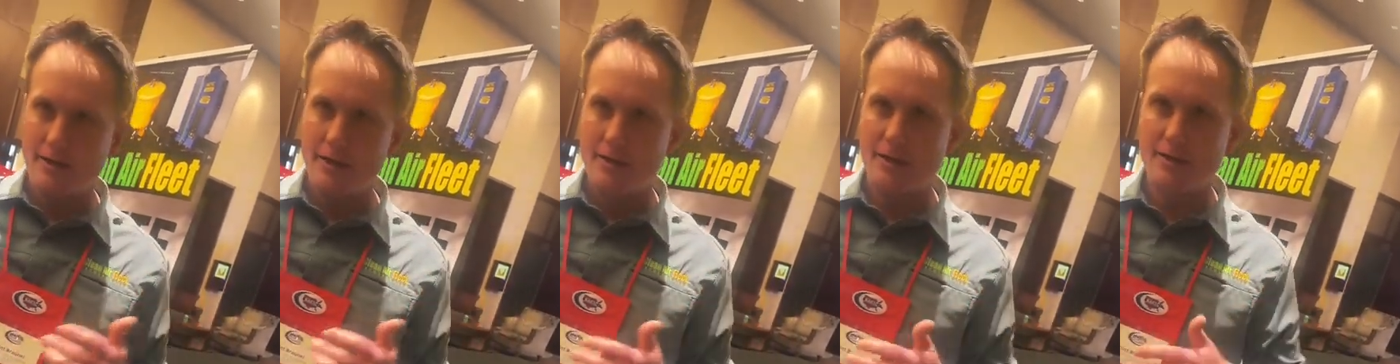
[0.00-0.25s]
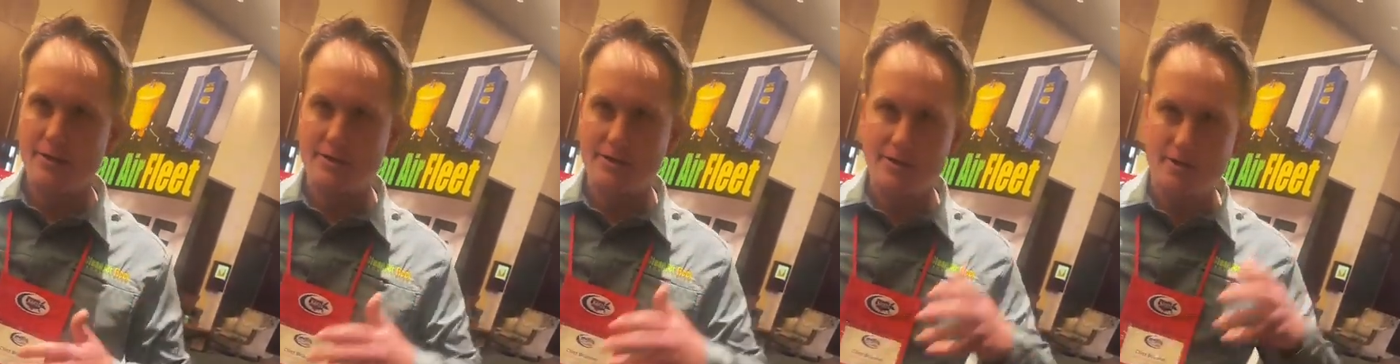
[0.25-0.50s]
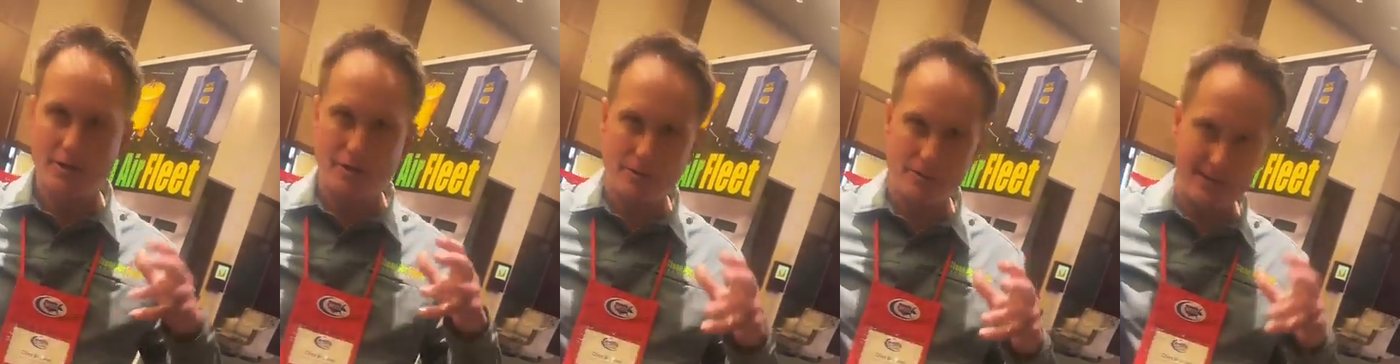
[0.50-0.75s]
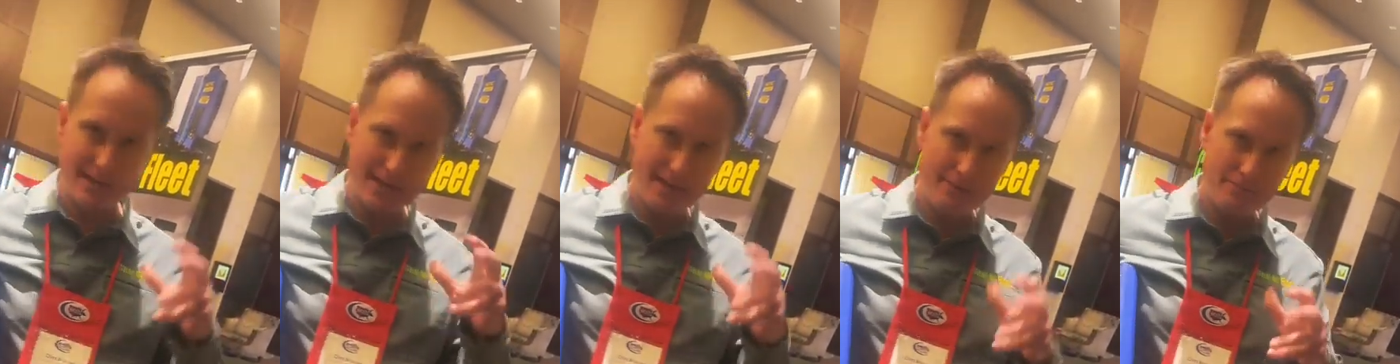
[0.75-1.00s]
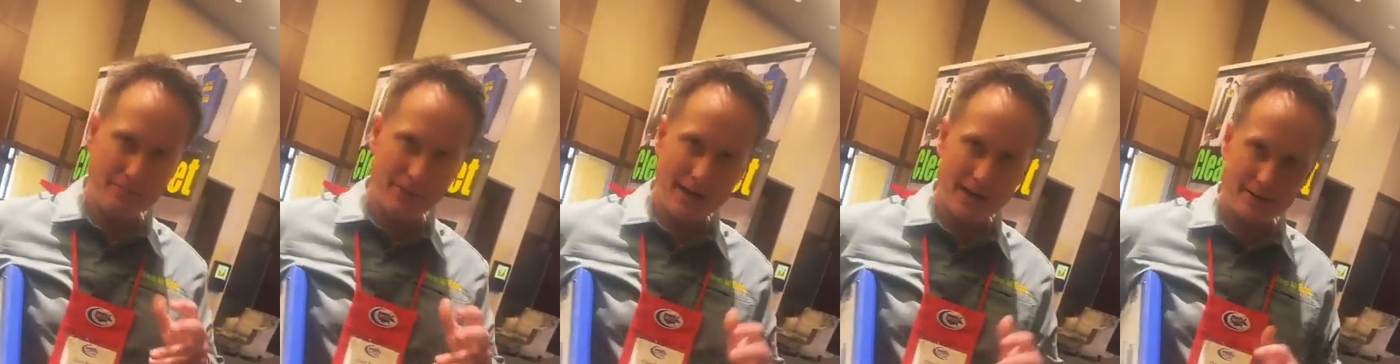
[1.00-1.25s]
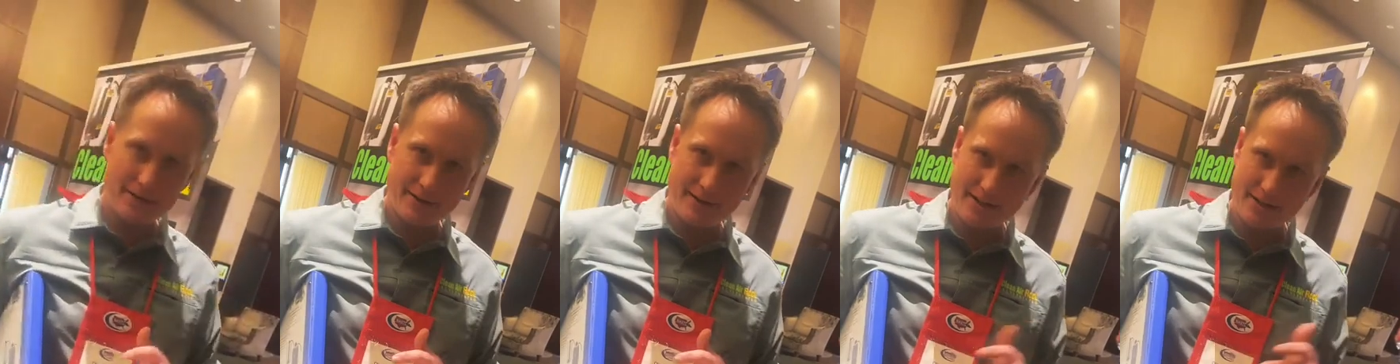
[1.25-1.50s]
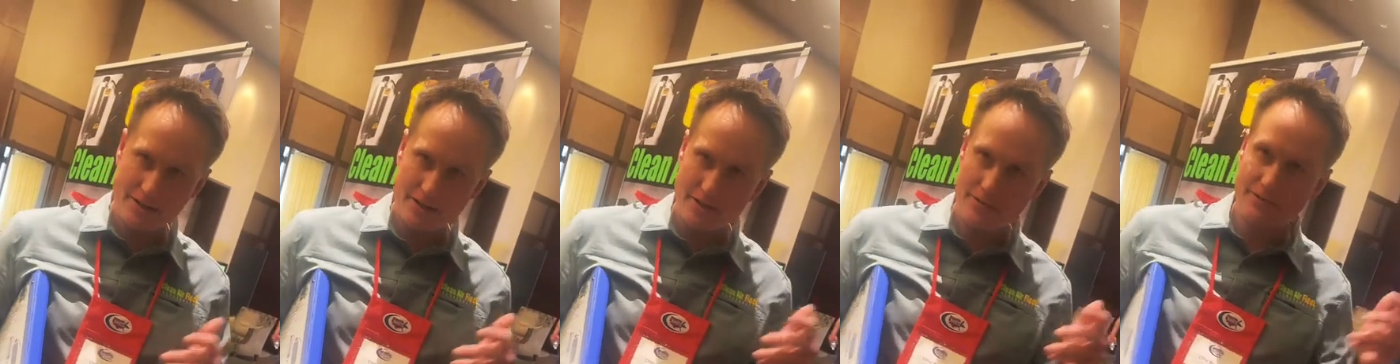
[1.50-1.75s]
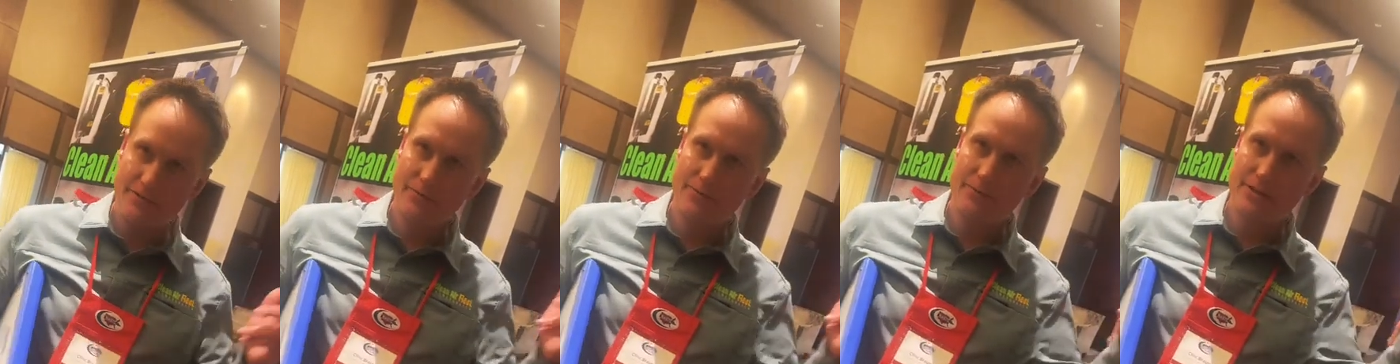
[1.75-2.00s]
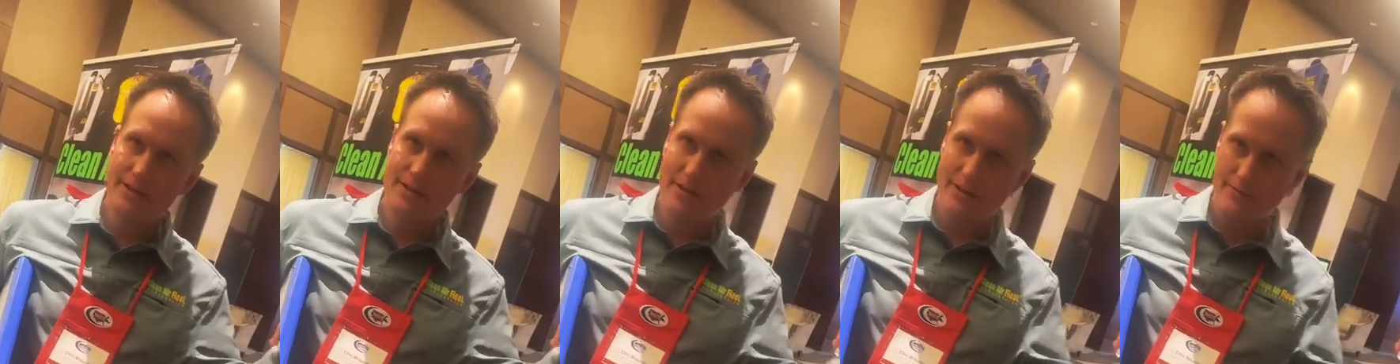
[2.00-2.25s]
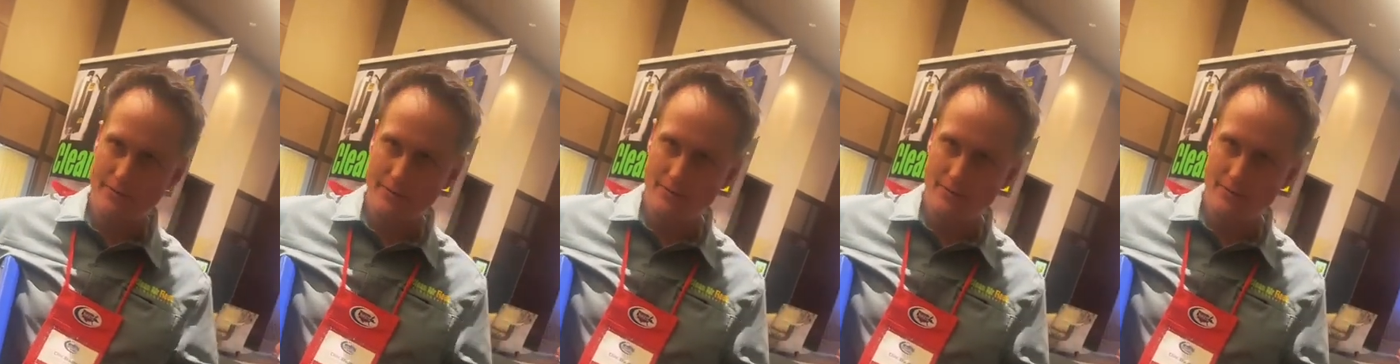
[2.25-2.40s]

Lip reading: is still dating back to 1957.